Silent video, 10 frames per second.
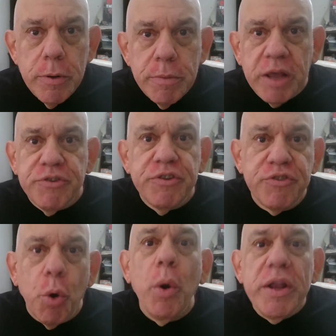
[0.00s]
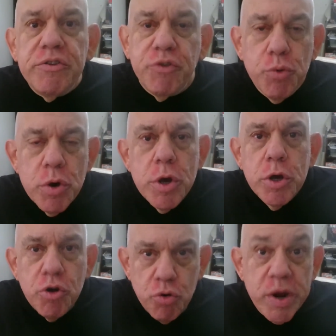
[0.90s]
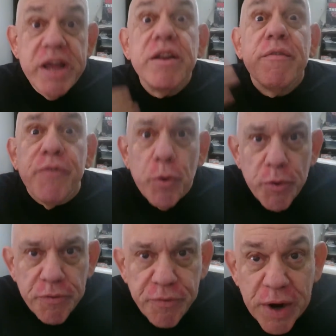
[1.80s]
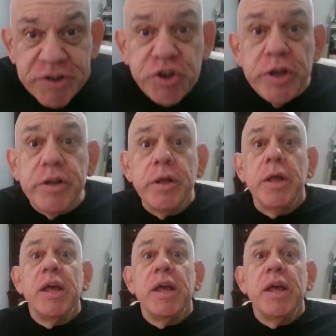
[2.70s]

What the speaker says: because it's going to create further friction.